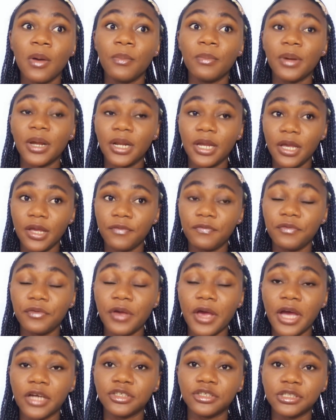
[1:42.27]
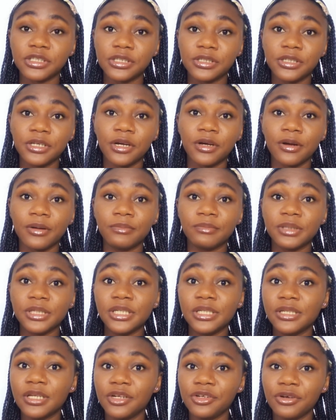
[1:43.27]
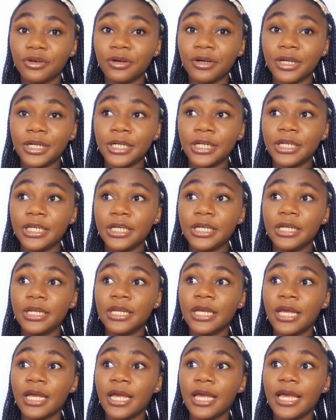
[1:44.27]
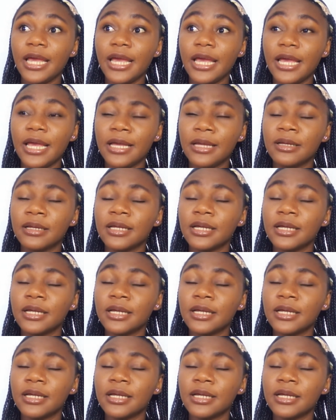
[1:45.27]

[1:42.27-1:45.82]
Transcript: But if you actually did complete, then you're gonna need a